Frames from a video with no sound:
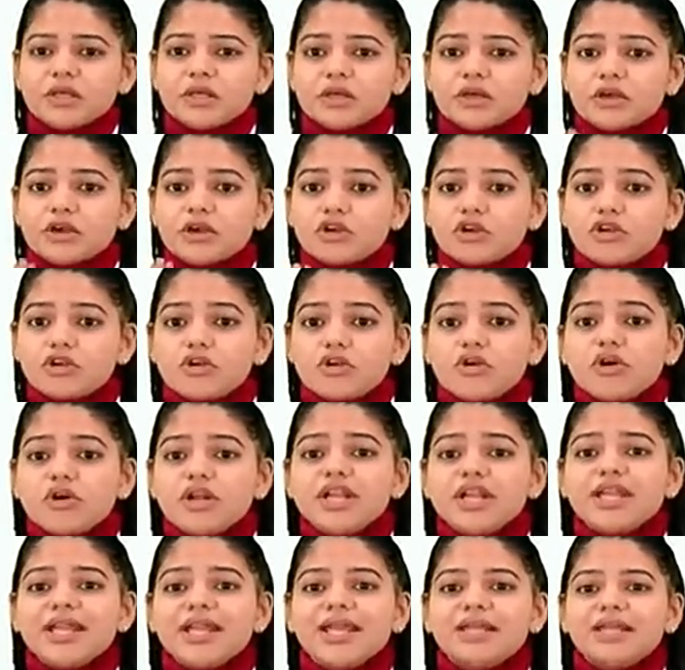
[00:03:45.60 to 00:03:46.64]
The
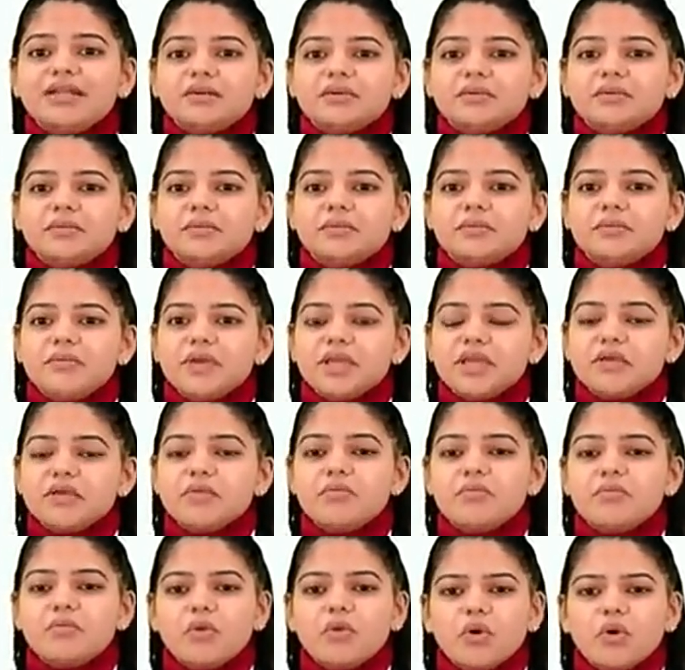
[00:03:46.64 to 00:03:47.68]
chlorine atom being
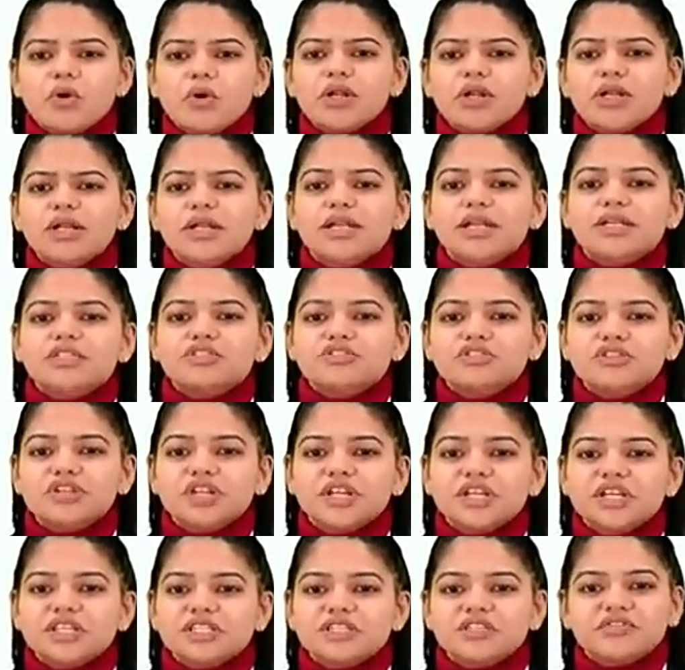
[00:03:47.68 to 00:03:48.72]
more
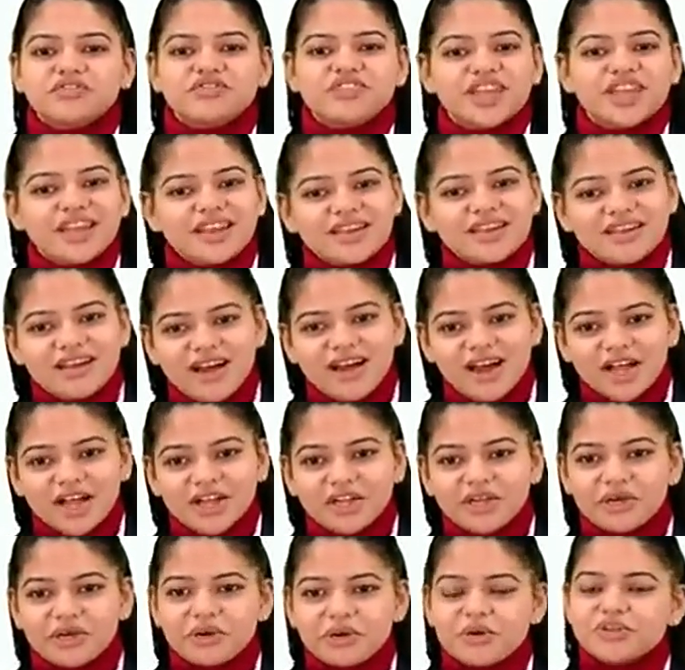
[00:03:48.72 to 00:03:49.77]
electronegative than
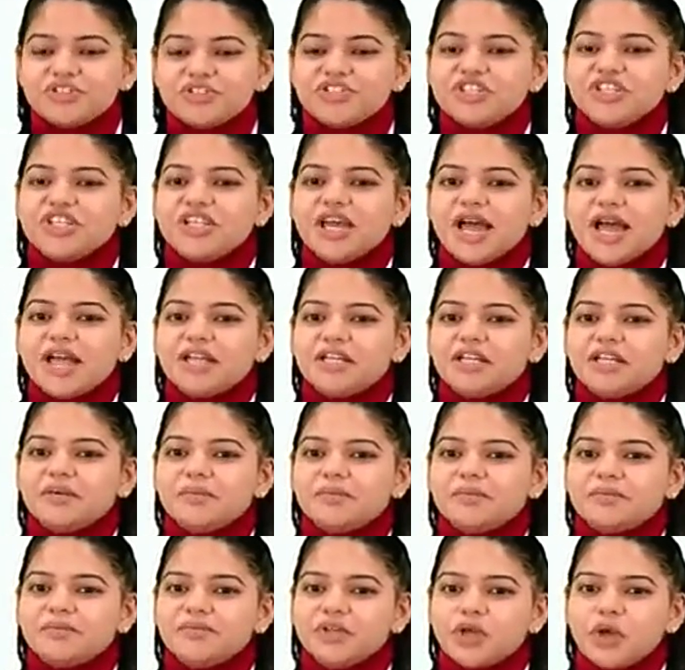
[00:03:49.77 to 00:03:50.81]
hydrogen
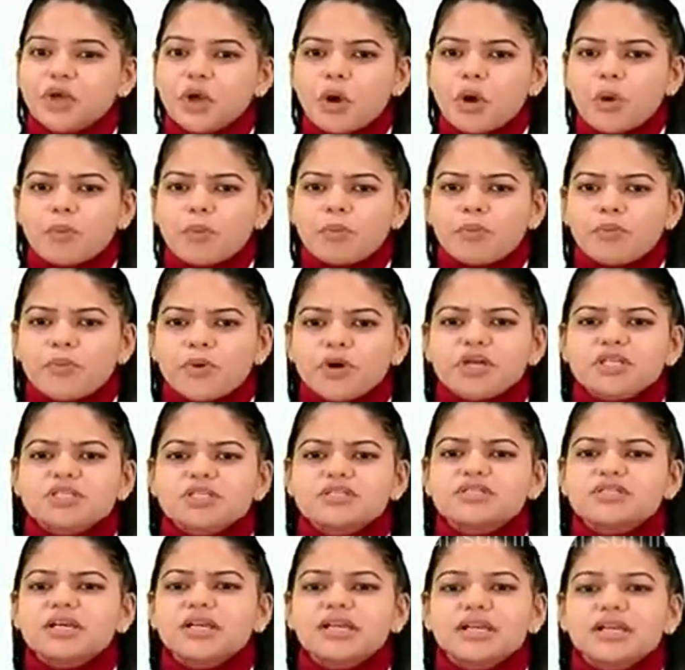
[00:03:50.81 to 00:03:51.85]
atom
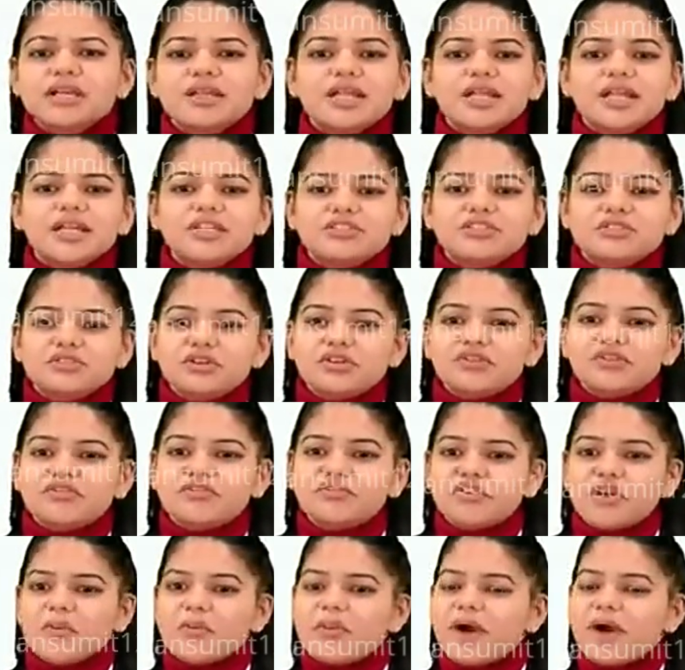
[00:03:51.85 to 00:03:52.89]
pulls the electron
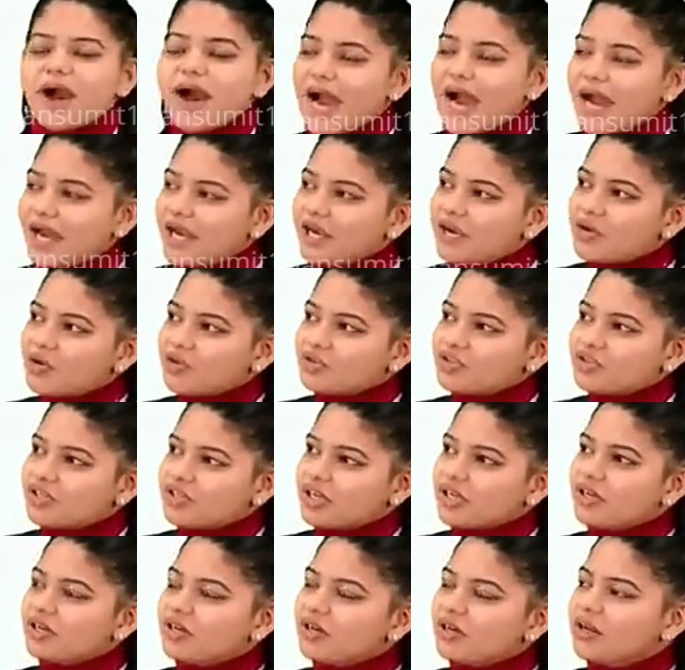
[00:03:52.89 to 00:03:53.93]
from
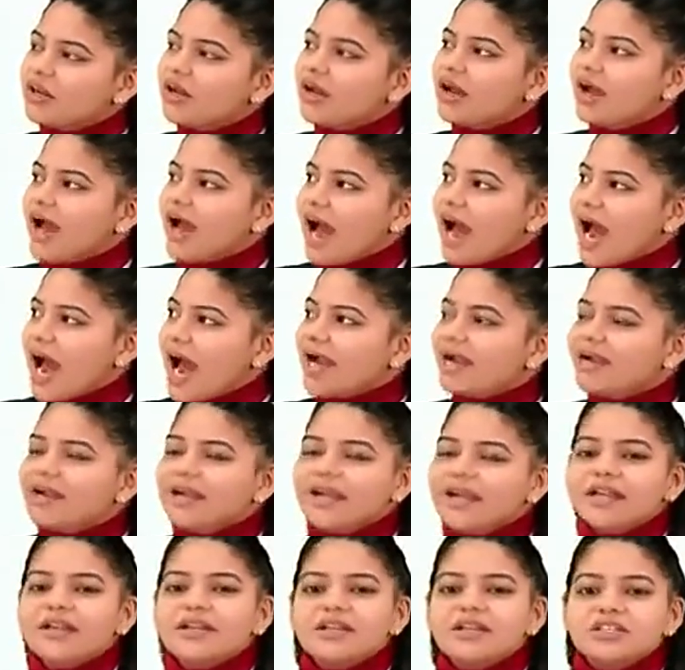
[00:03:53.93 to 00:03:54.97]
hydrogen and
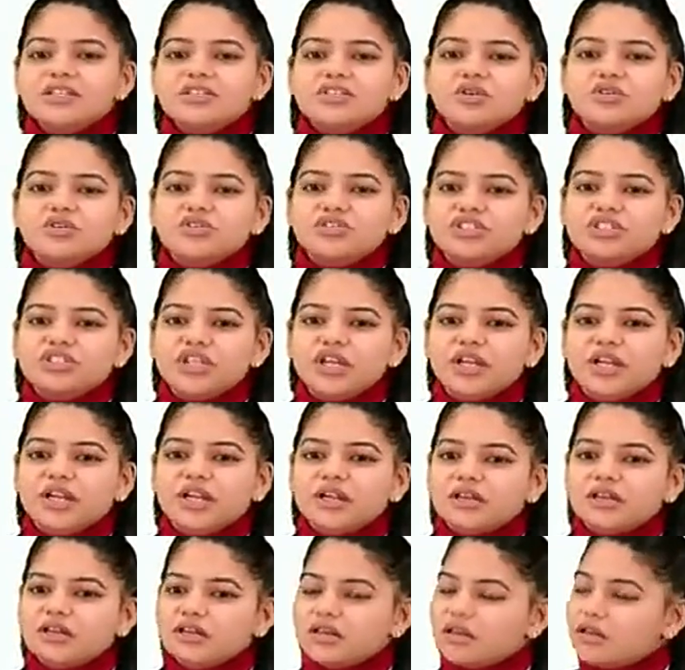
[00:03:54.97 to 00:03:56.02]
it
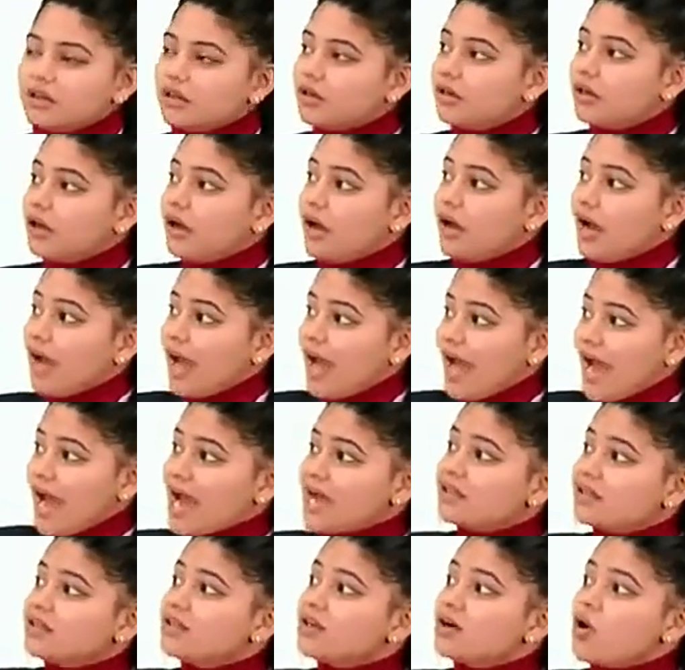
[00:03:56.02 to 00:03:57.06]
dissociate,
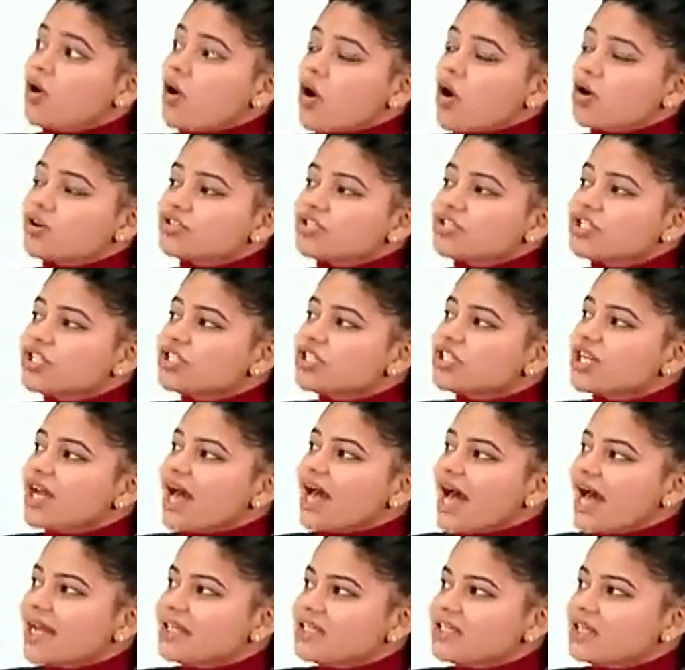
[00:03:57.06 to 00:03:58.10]
and the oxygen
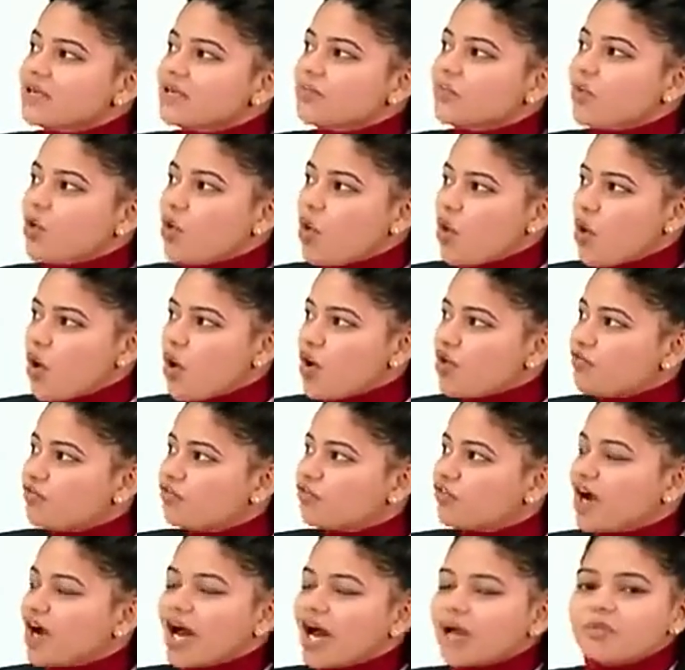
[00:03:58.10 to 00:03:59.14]
atom of
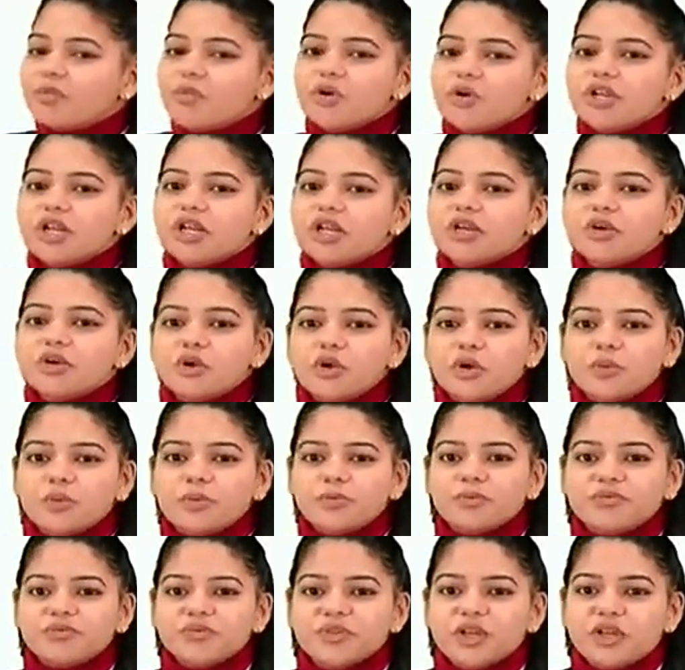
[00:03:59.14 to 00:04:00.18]
carbonyl group,